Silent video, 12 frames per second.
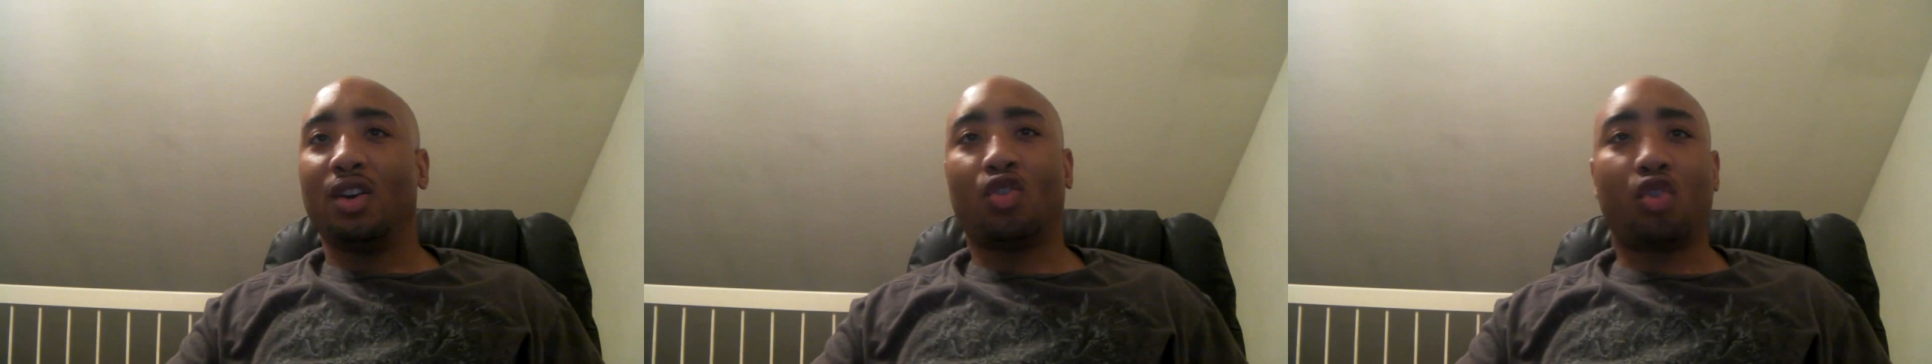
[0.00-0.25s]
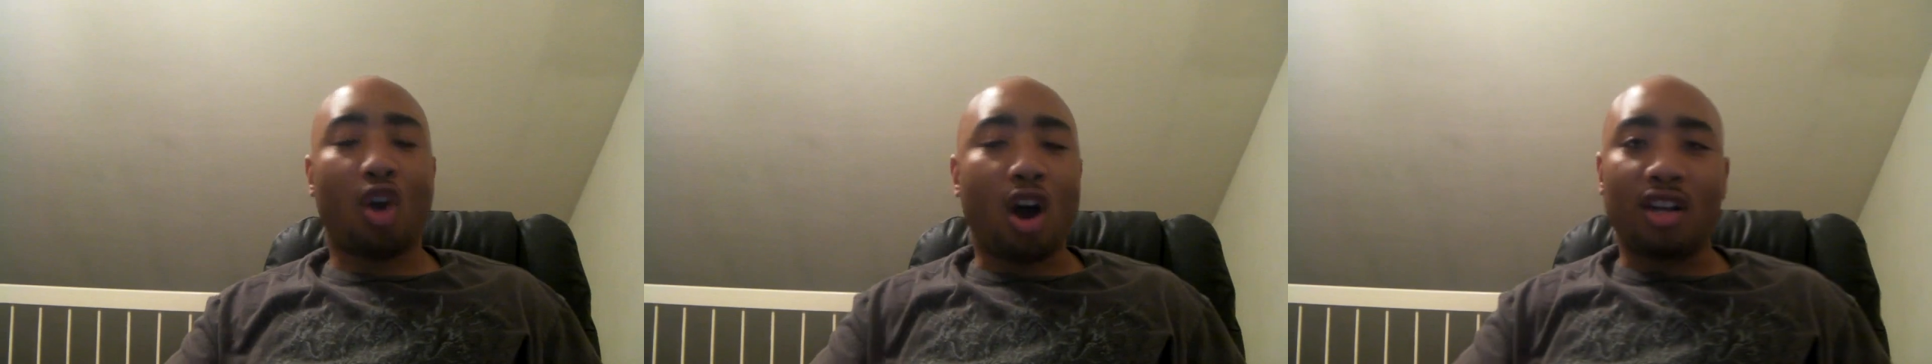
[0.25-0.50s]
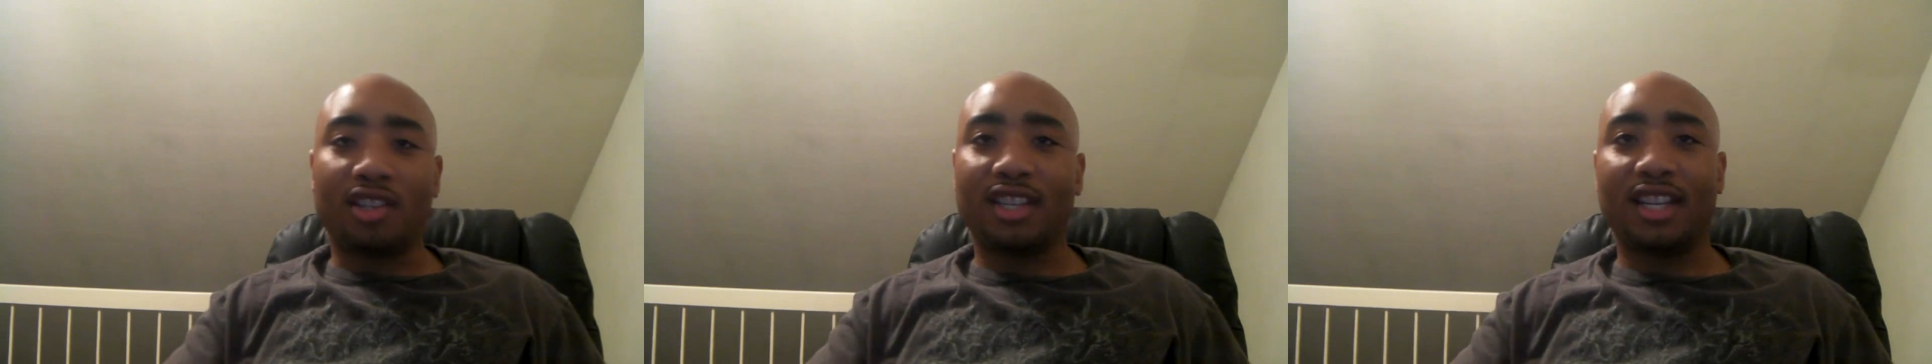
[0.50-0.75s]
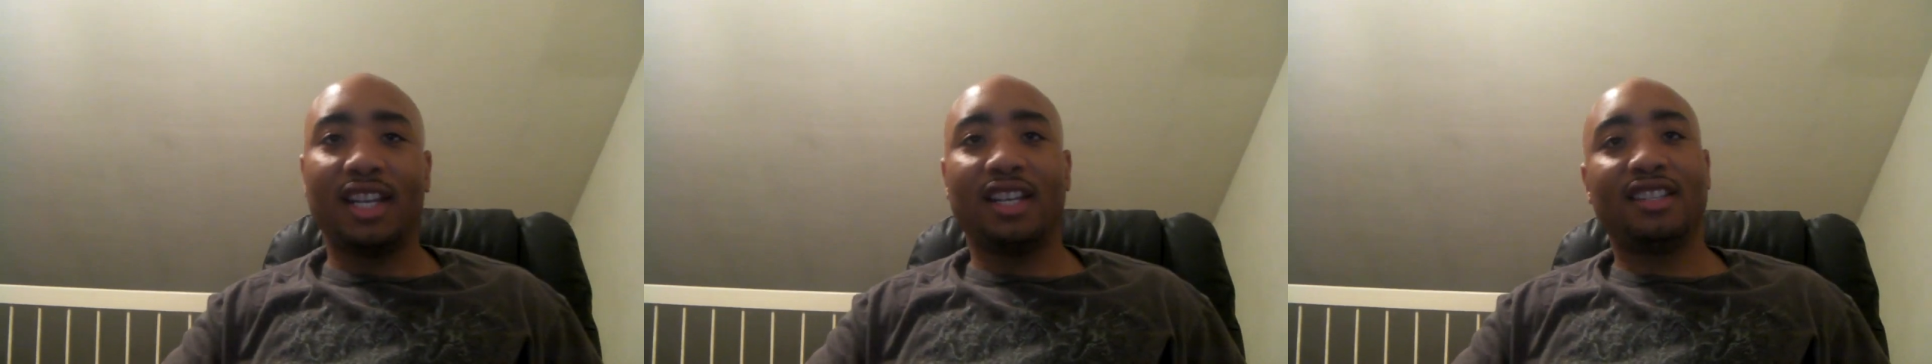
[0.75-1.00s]

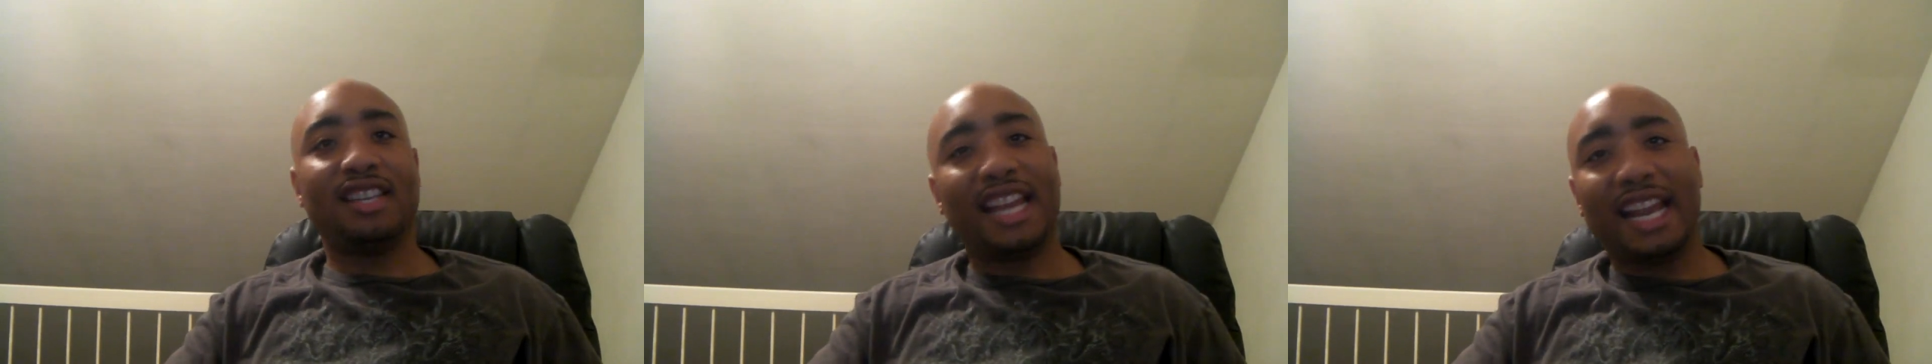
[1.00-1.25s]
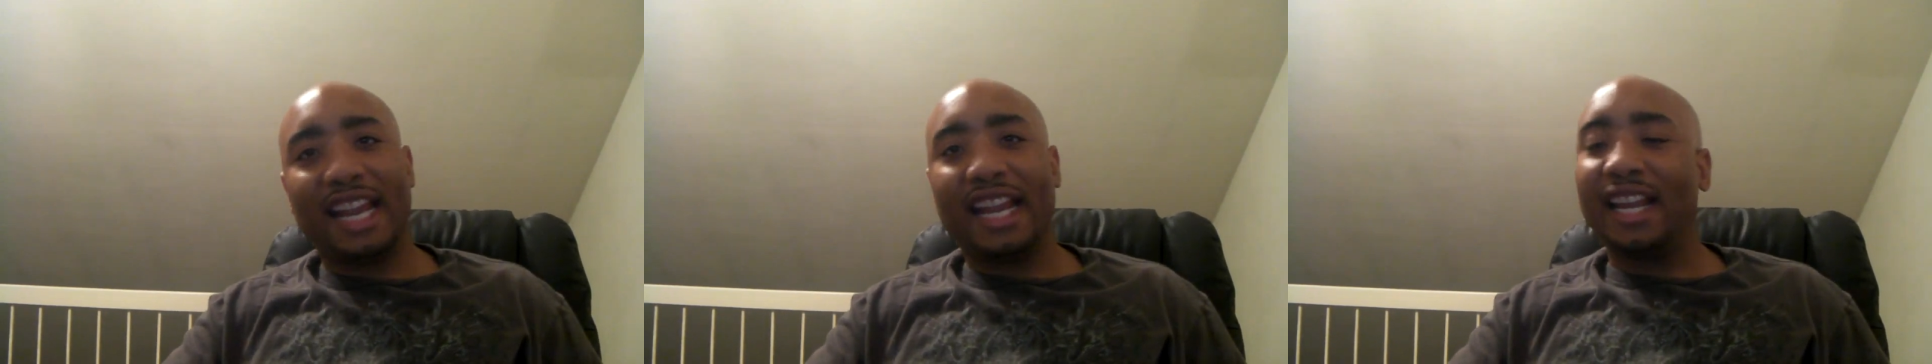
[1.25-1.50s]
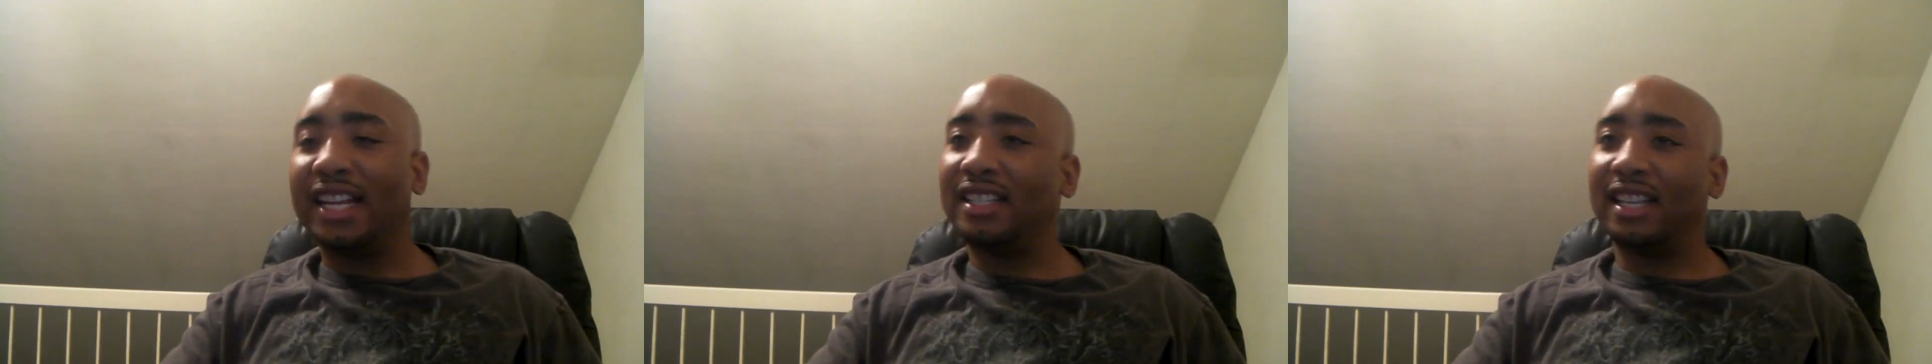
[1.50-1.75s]
crosses, knees,